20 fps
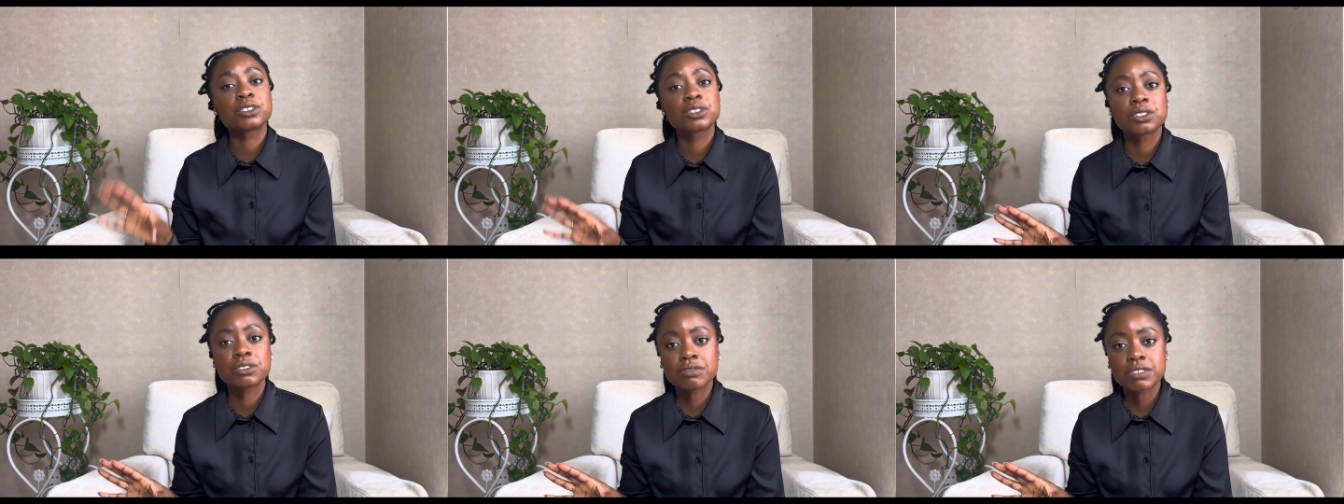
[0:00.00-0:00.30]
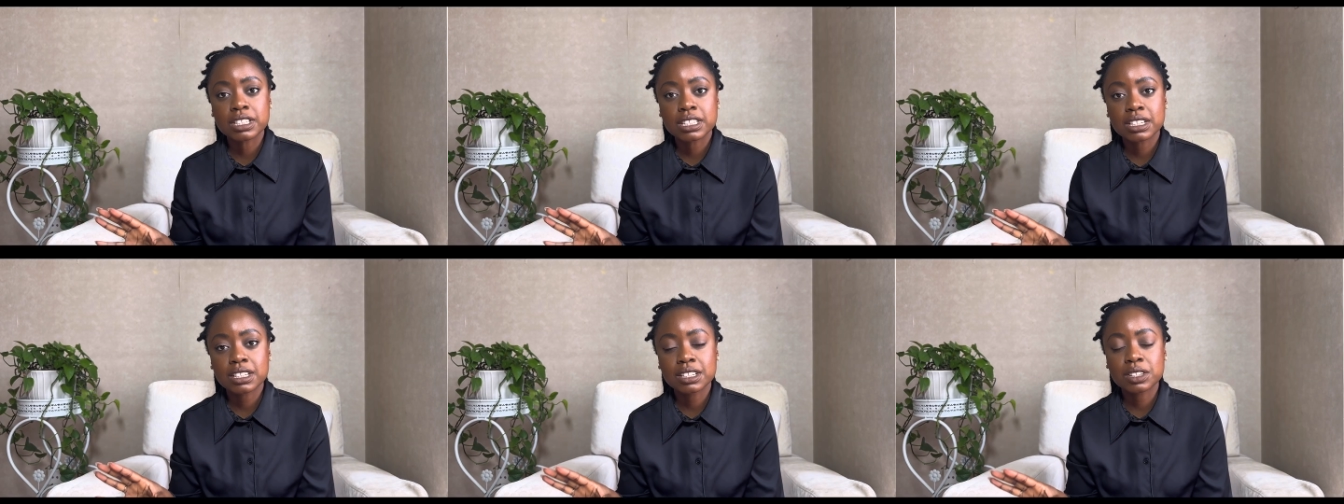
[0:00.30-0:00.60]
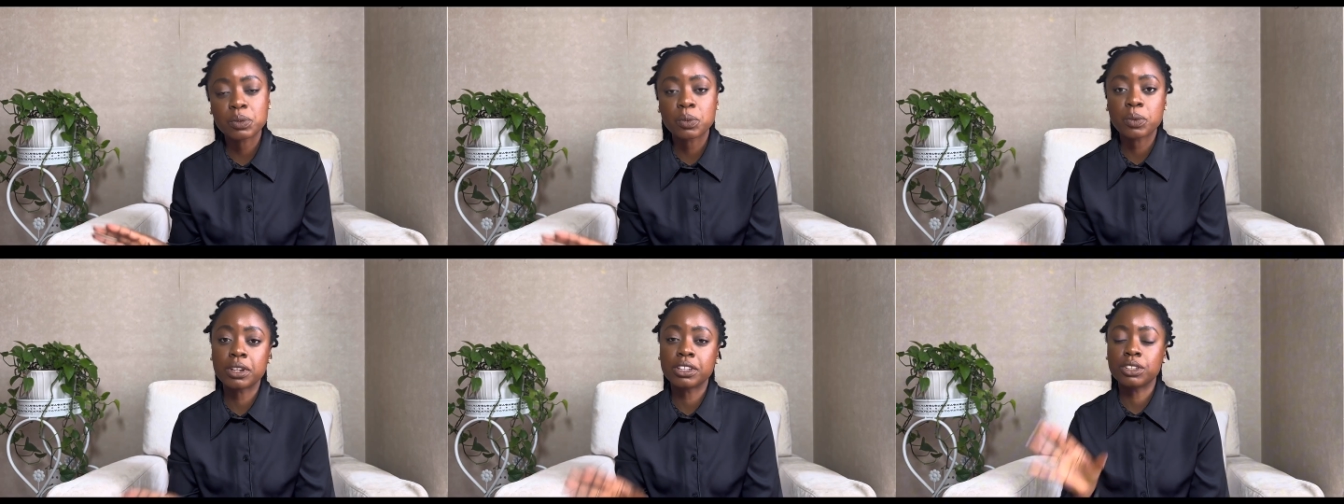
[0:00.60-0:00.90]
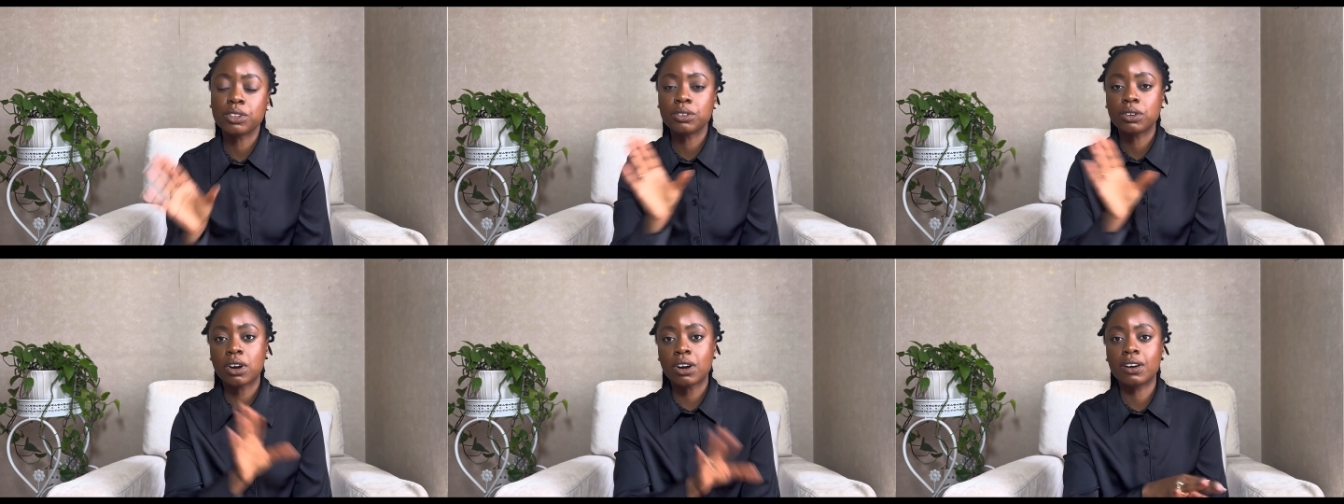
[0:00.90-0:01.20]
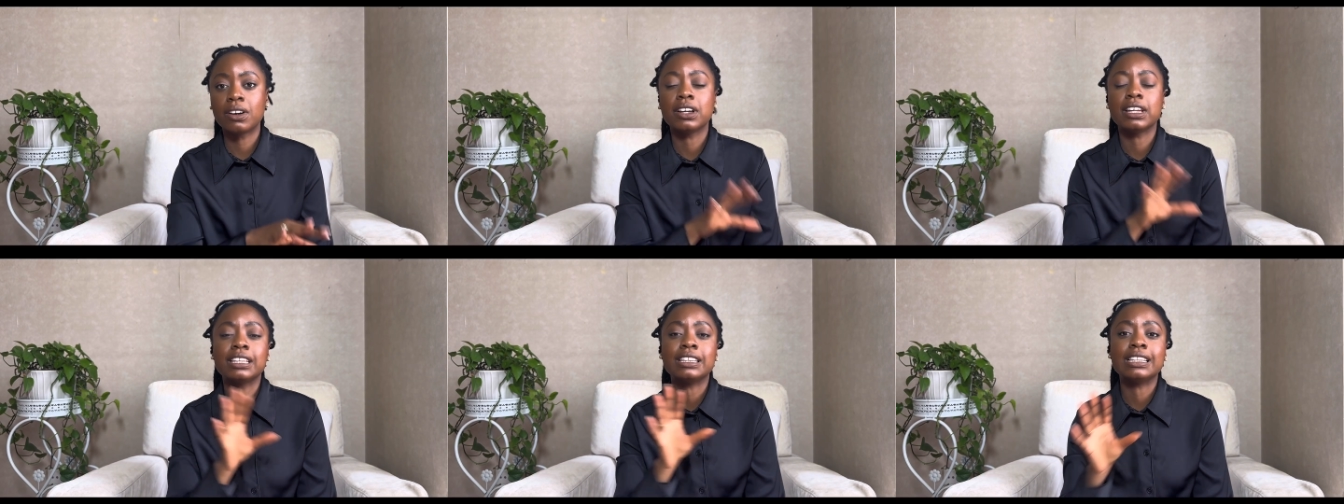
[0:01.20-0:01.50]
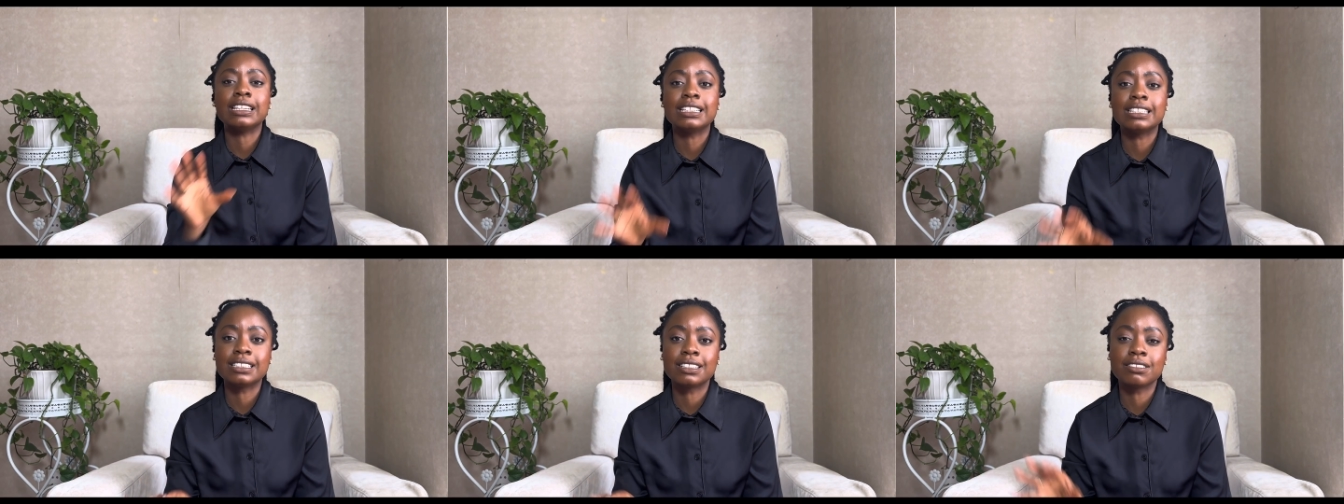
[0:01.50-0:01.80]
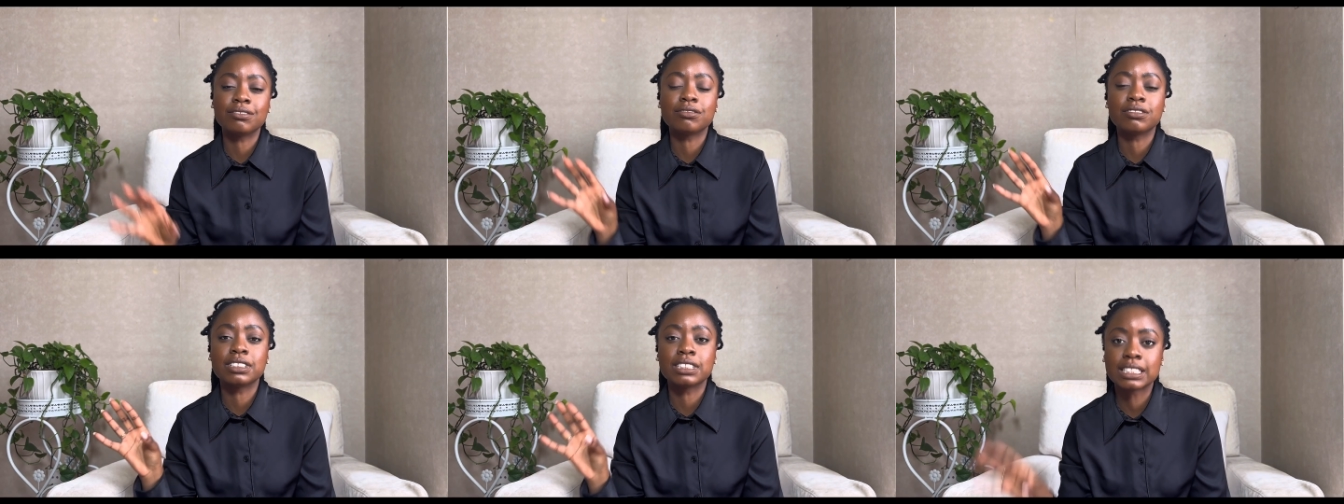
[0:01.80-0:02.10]
to visit when you are in these
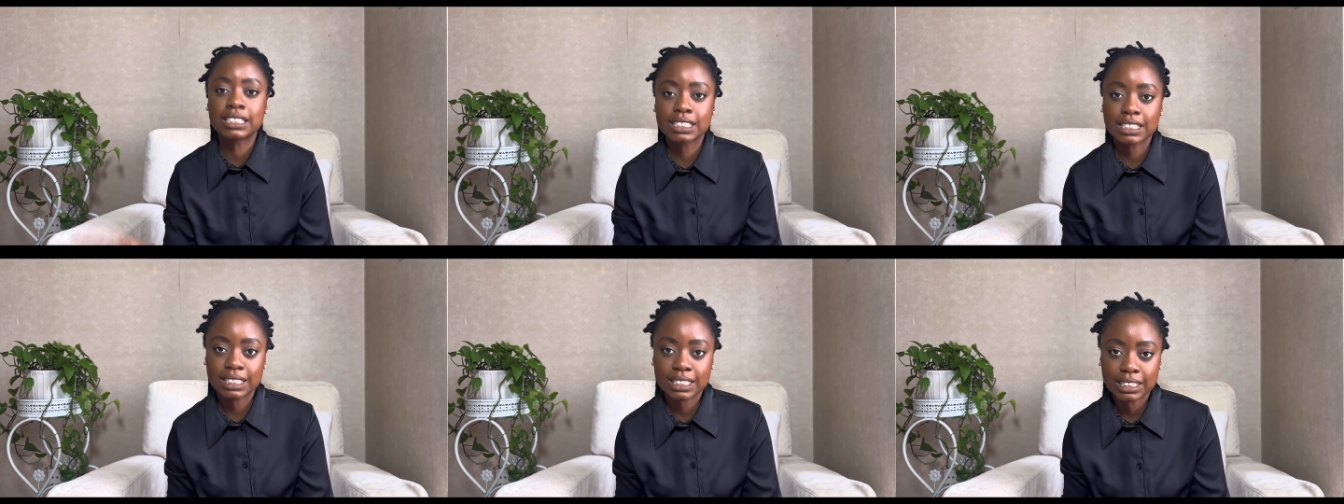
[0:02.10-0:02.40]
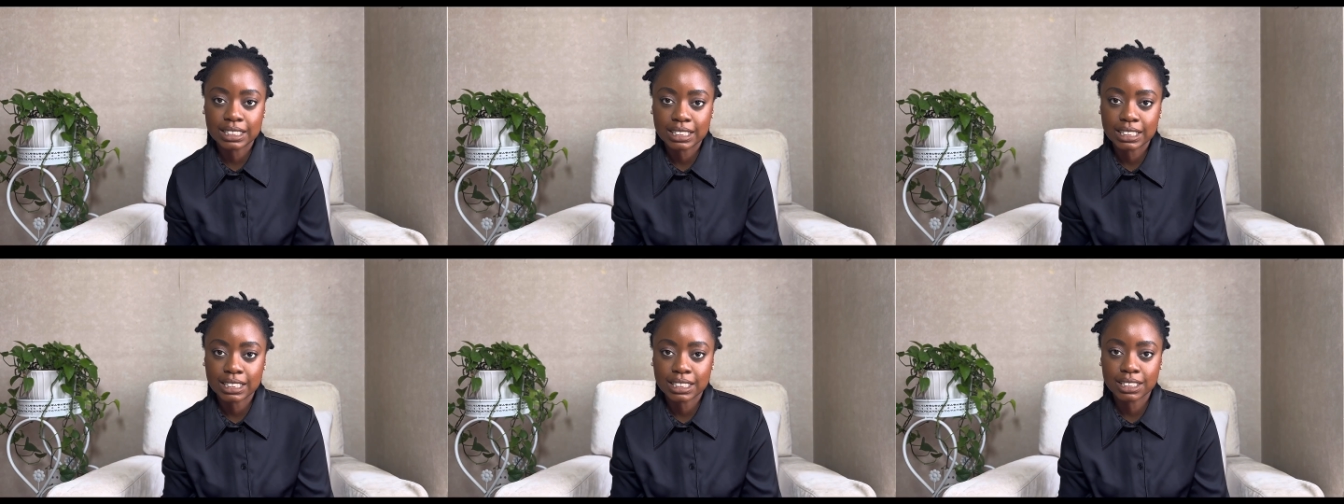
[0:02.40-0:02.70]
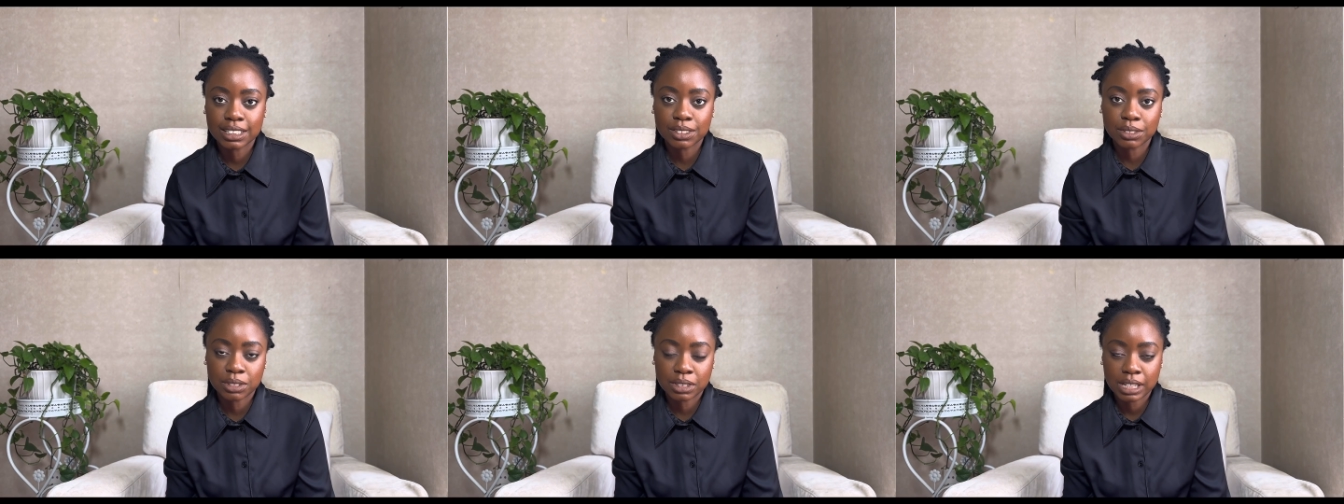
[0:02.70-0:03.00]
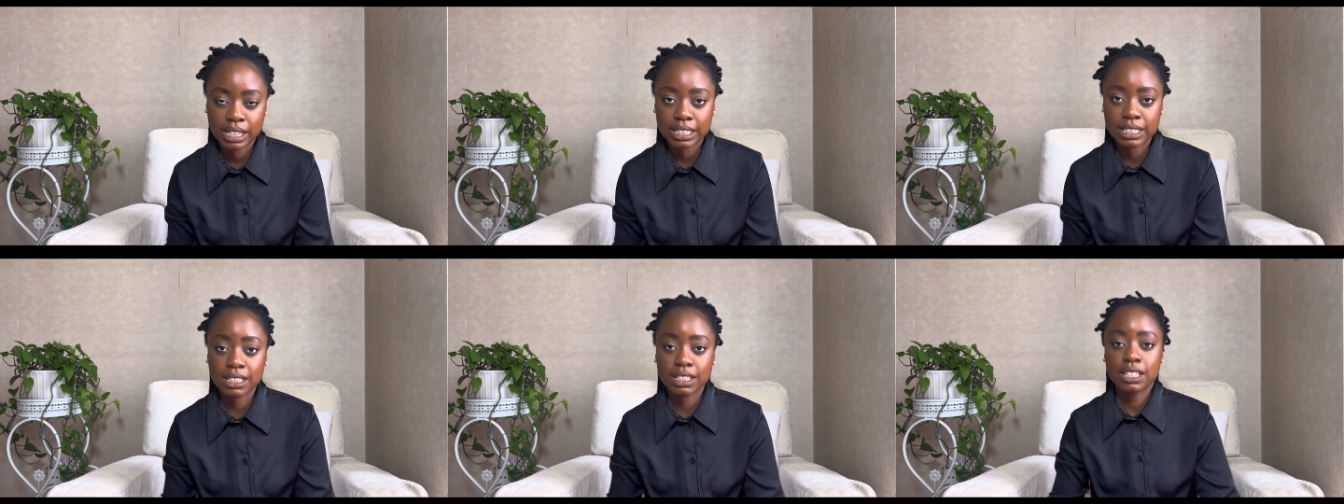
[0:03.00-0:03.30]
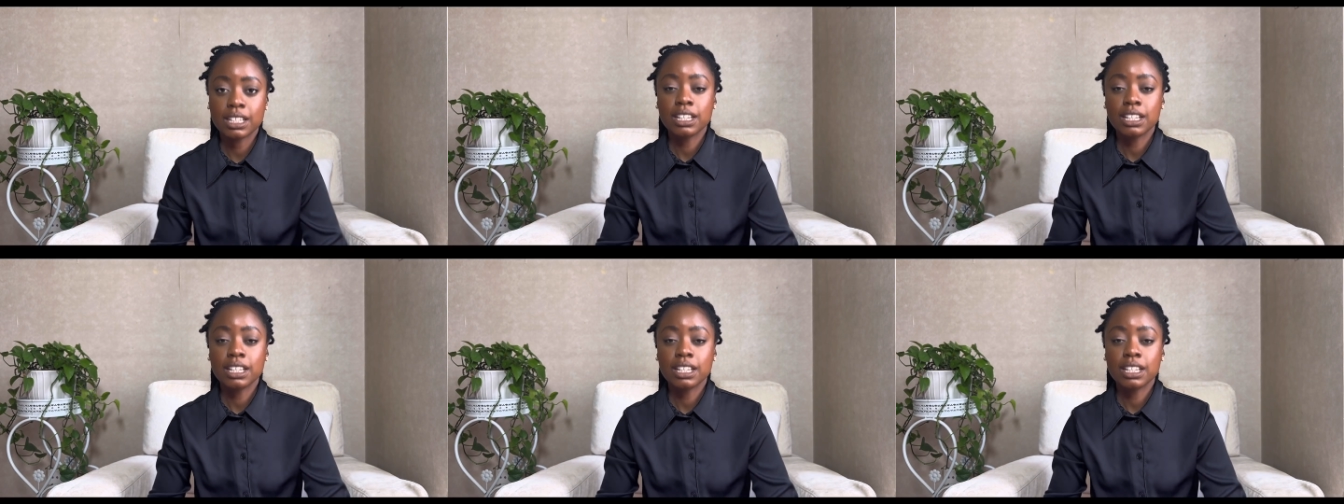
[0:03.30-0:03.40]
different cities. All right.